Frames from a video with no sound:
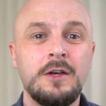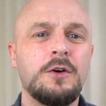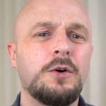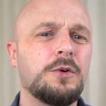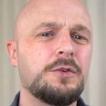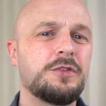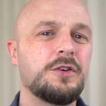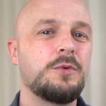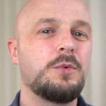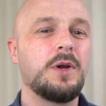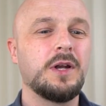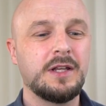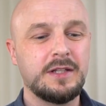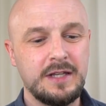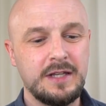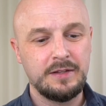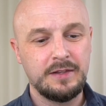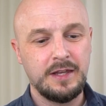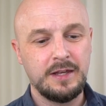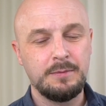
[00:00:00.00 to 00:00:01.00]
Also, while you're
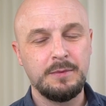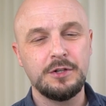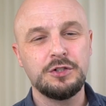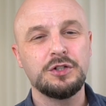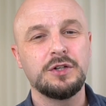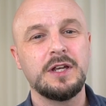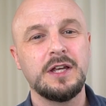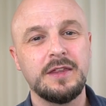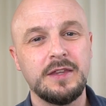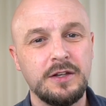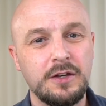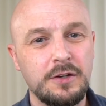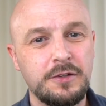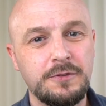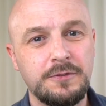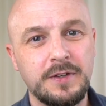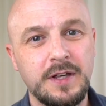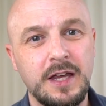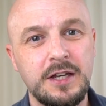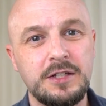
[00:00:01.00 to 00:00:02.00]
there, make sure you hit the
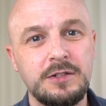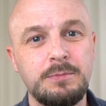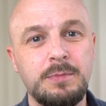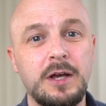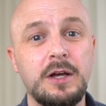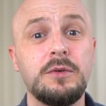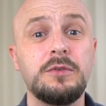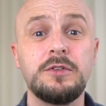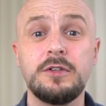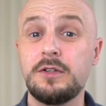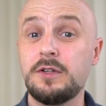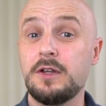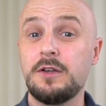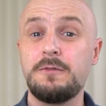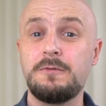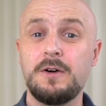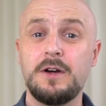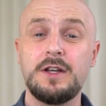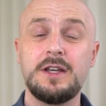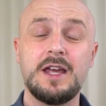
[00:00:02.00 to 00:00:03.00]
notification bell so you're
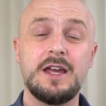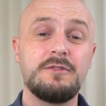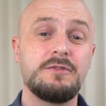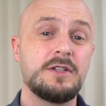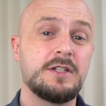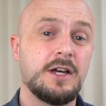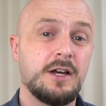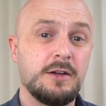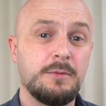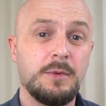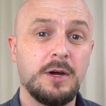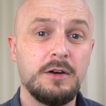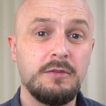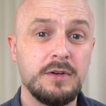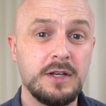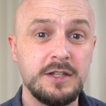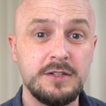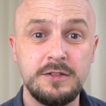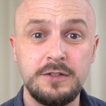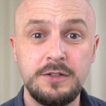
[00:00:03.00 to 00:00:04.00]
notified every time I
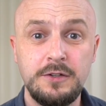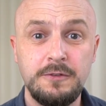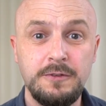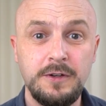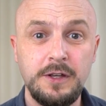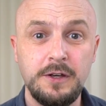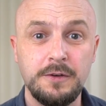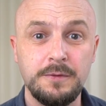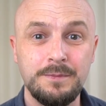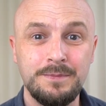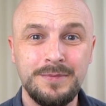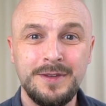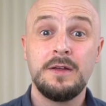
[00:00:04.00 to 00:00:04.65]
release a new video.